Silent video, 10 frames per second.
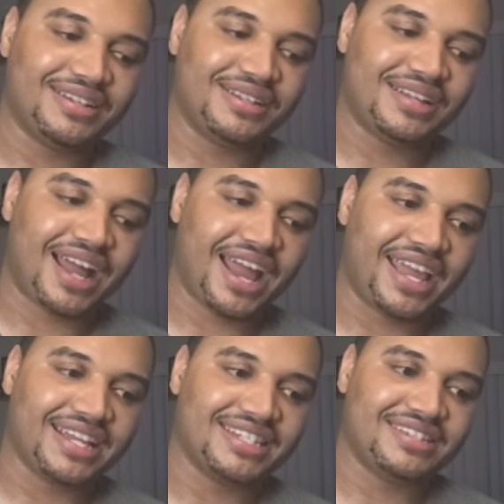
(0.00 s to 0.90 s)
I
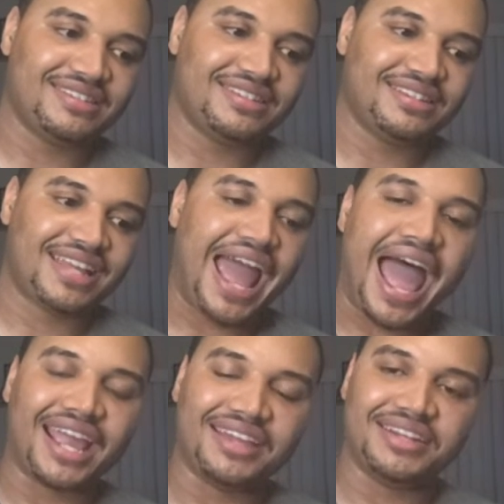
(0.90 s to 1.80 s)
guess
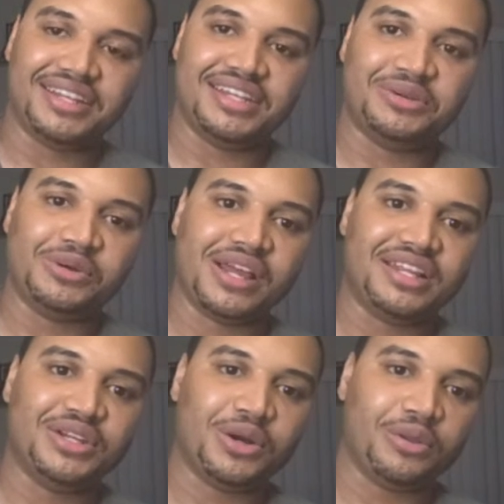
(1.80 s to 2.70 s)
agony, or
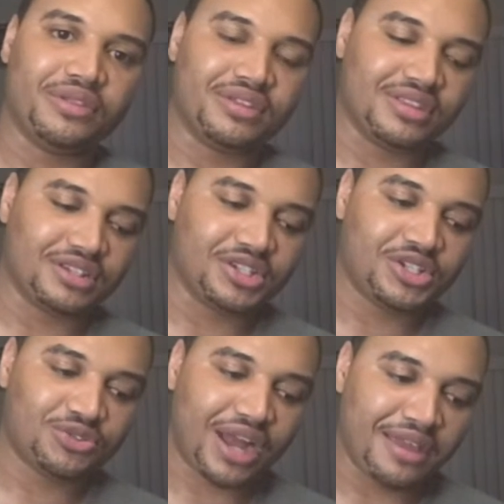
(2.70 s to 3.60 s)
the
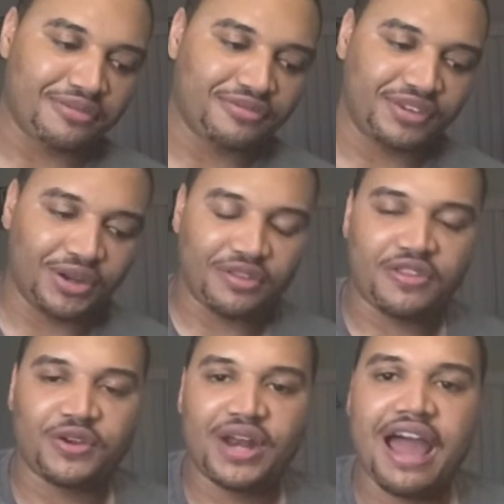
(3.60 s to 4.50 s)
strife that they're
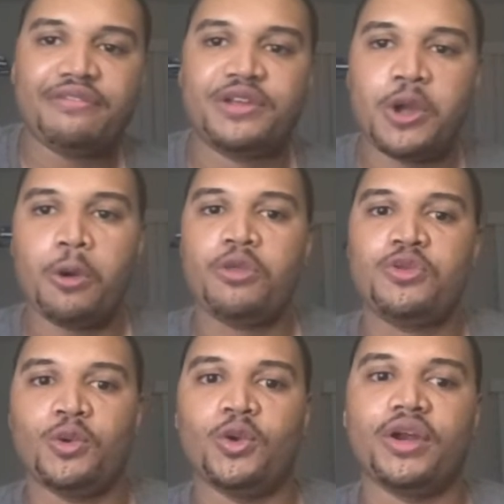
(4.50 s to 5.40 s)
going to have to go through in
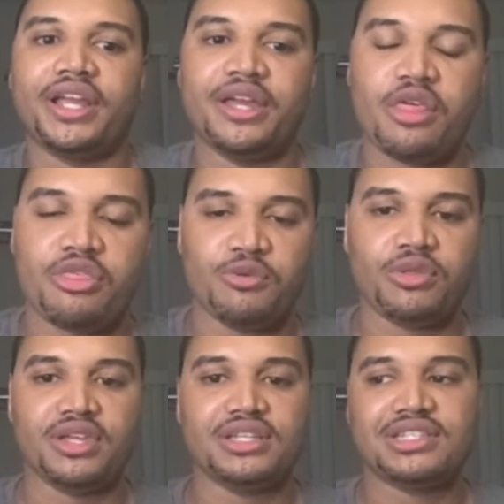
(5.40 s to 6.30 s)
order to get through
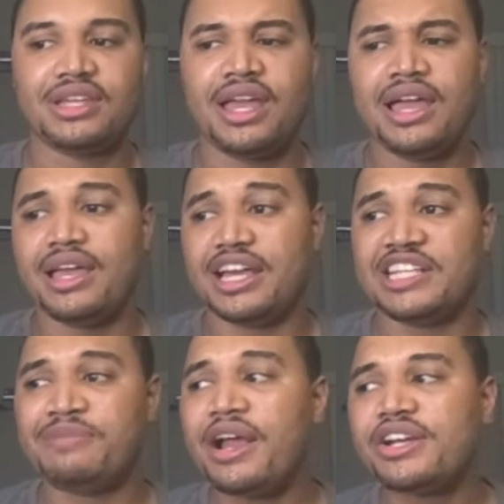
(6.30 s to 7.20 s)
this.
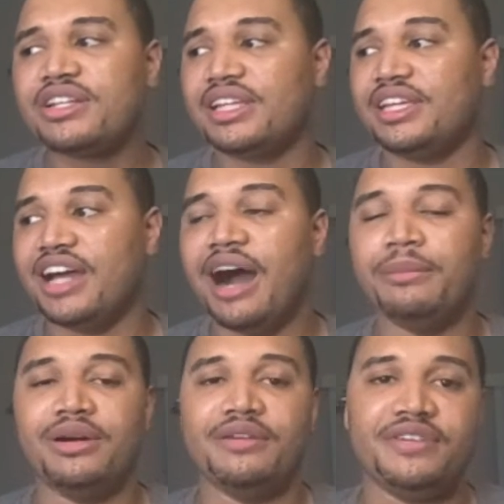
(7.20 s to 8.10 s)
Especially Yama,
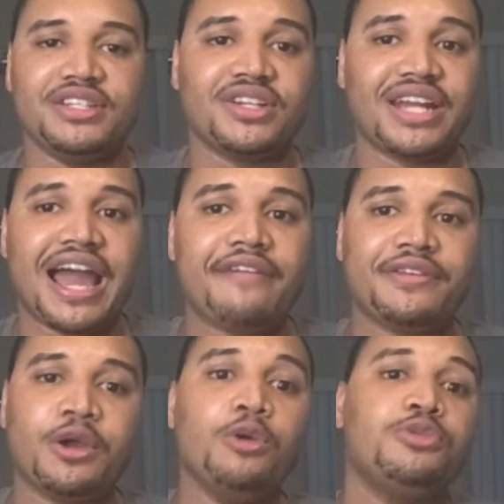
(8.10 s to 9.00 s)
if he's going to have to
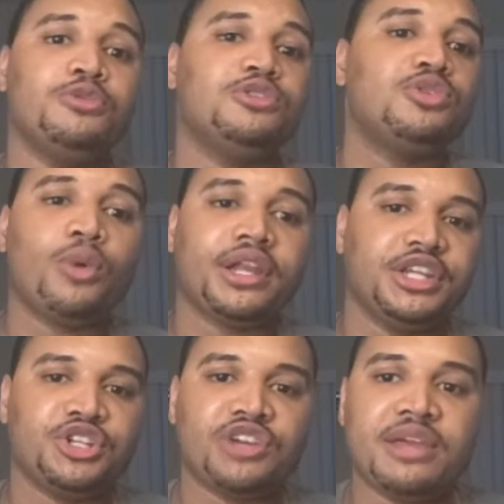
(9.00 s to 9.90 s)
go through 20
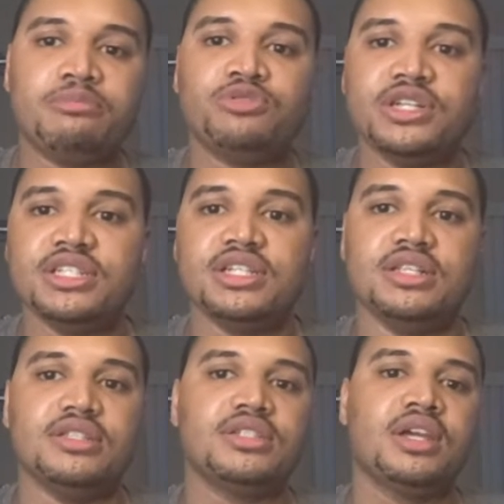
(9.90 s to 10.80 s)
straight
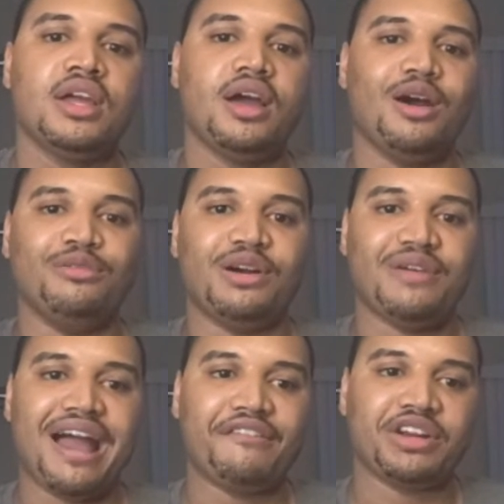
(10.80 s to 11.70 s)
prisons of
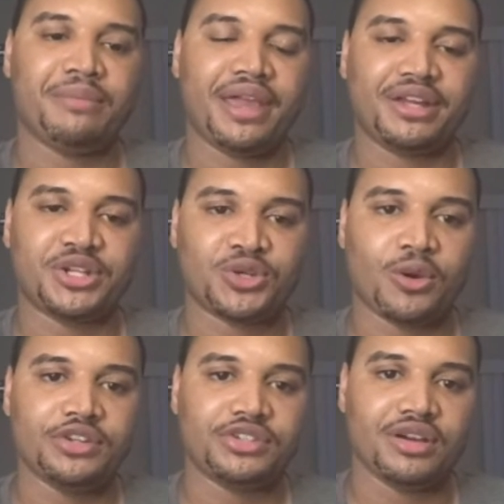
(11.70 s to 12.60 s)
having to make a
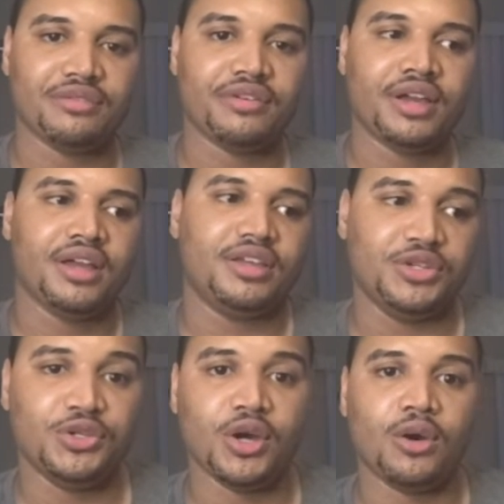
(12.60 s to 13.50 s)
choice of,
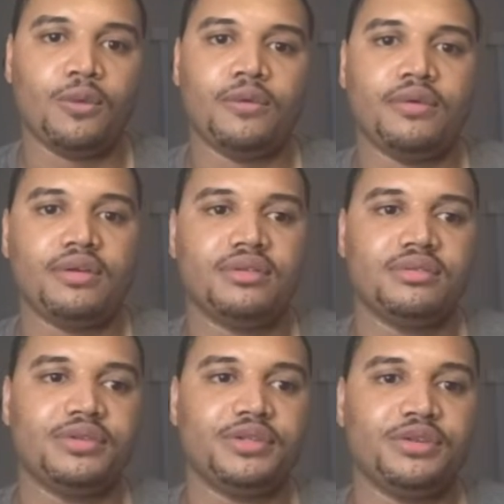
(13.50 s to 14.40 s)

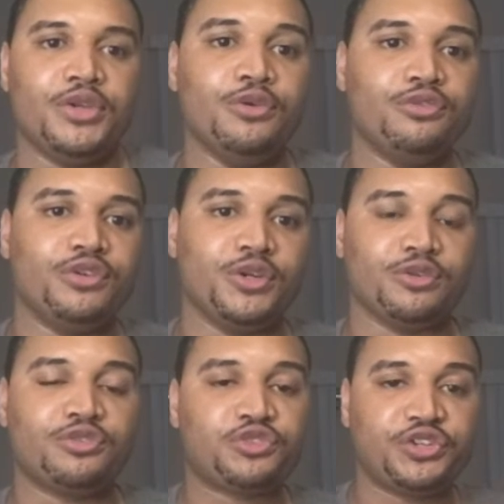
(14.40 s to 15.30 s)
you're
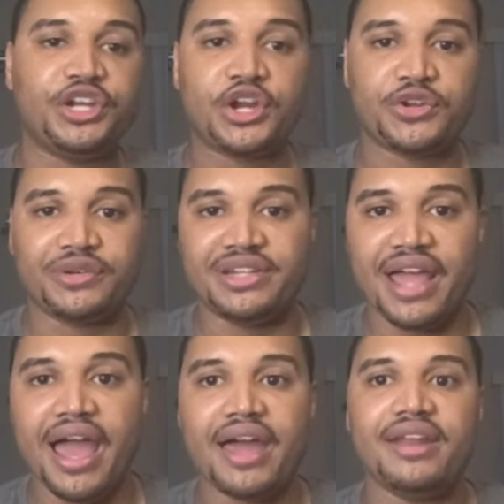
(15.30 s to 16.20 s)
free or you're
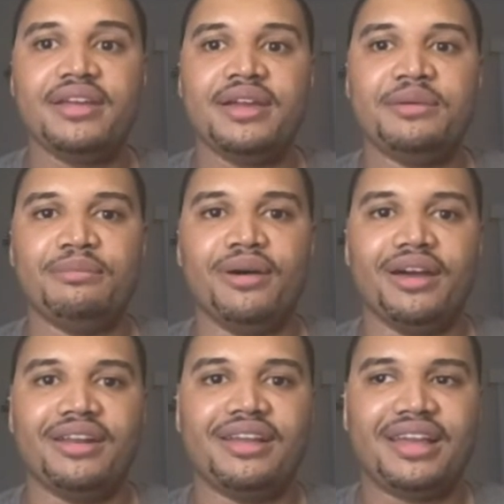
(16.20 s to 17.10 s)
dead, but
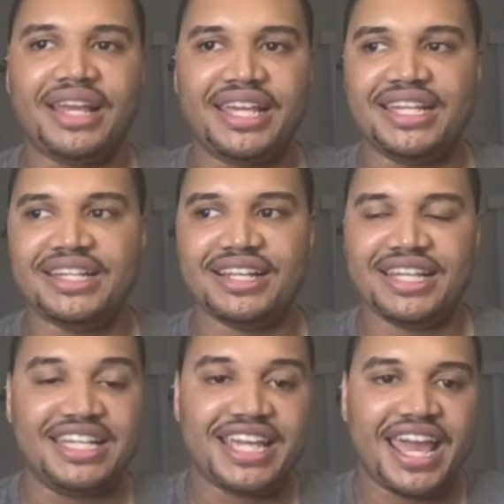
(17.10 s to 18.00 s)
he
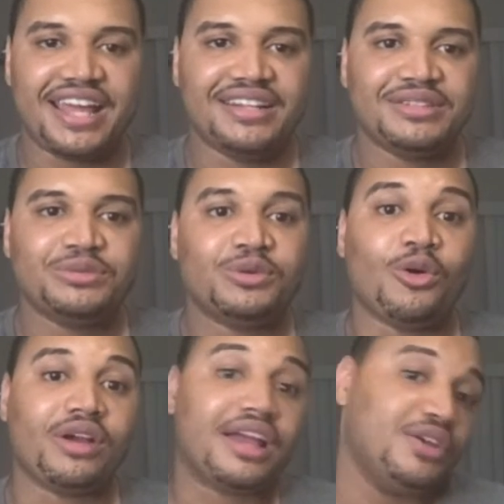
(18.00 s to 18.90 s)
can't, or
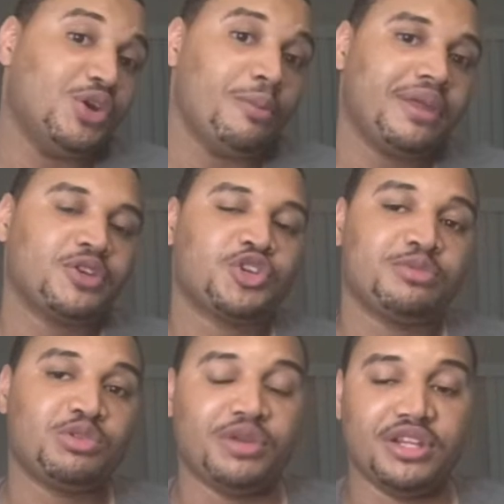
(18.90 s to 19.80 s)
making a choice
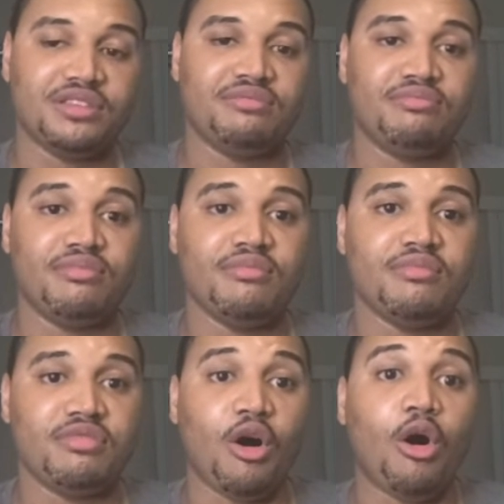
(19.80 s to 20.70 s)
between
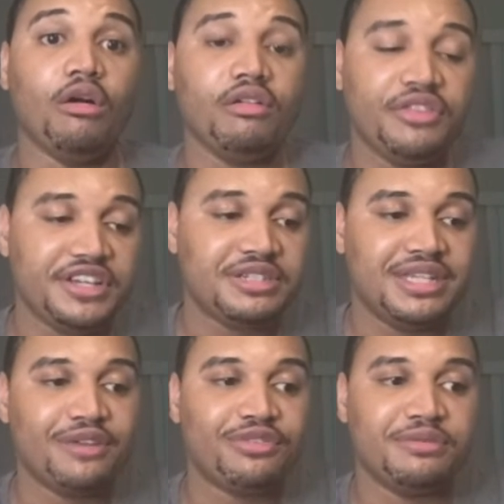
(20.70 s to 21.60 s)
all these
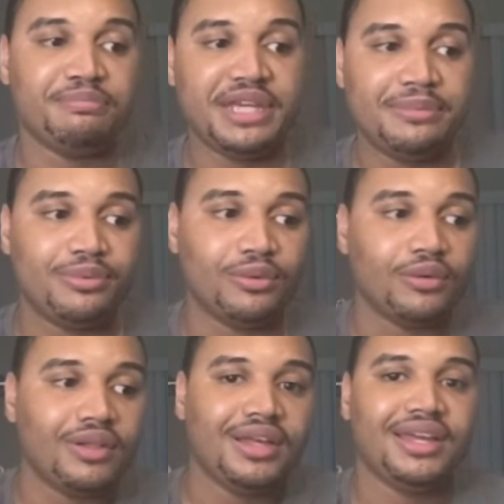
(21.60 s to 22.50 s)
different people
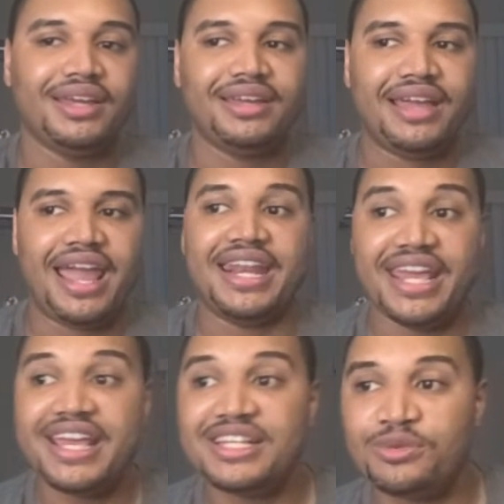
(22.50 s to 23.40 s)
and
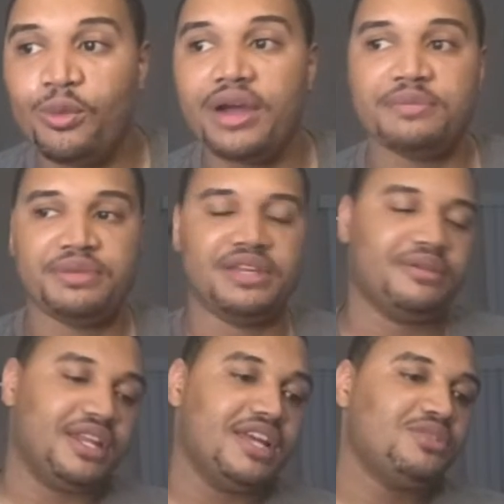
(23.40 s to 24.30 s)
his one
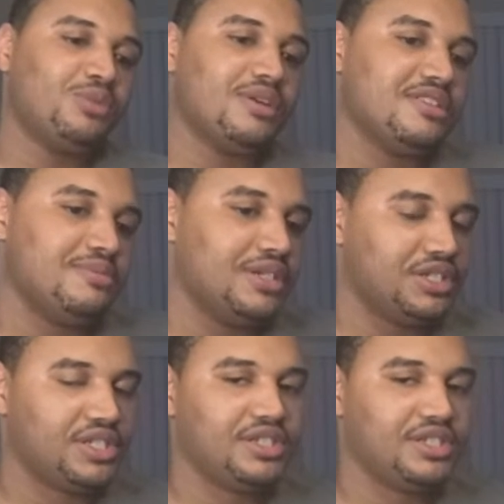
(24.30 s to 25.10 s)
species.